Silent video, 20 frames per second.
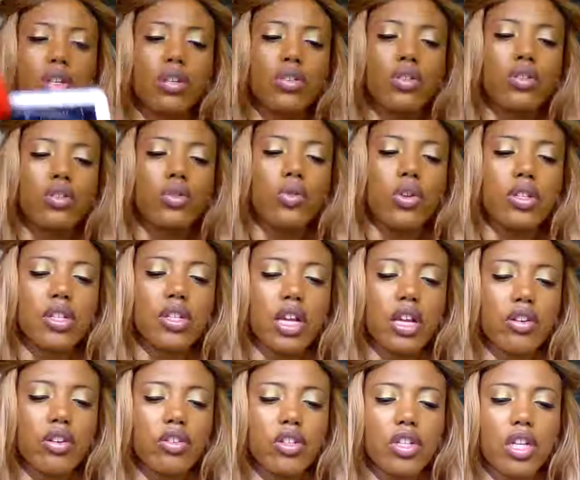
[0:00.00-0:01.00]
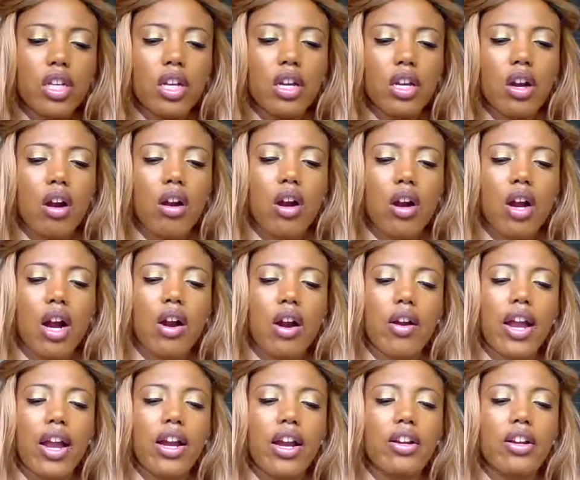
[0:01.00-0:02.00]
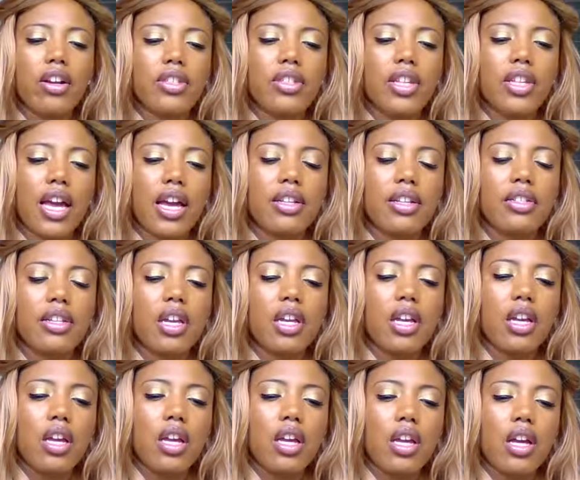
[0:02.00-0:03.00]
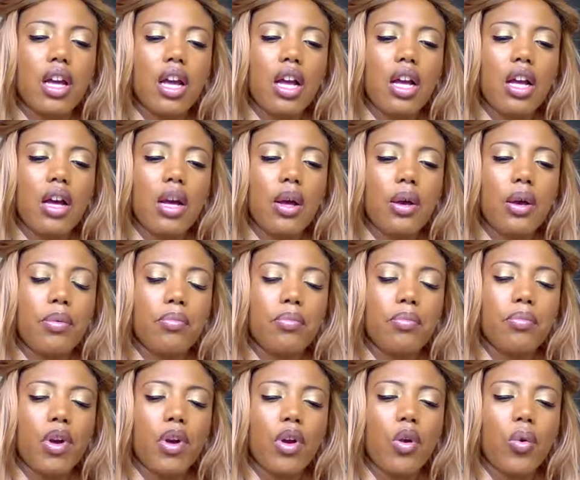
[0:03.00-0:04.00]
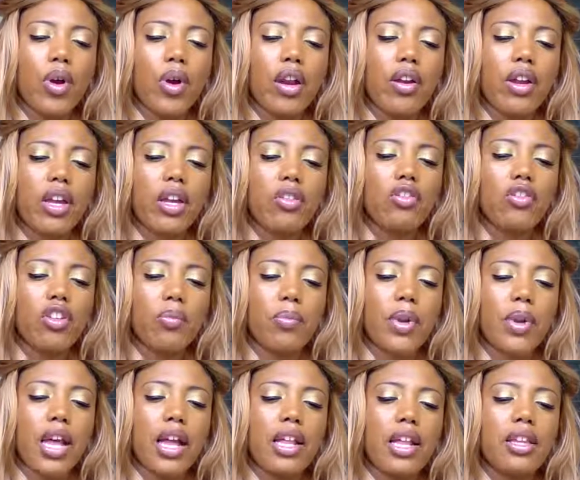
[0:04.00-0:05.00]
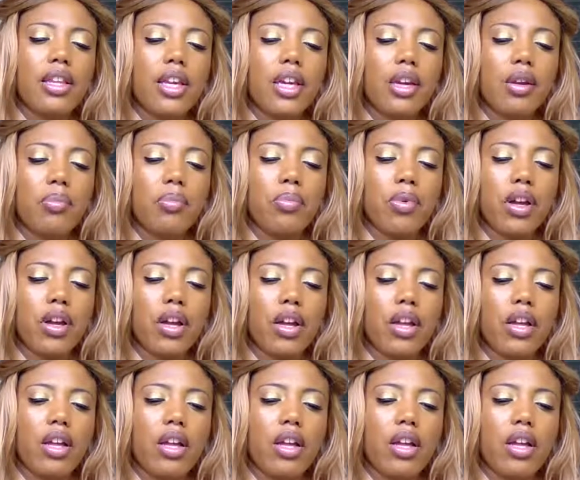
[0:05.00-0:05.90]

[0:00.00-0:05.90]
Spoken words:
Swords energy are our air signs, Aquarius, Gemini, Libra.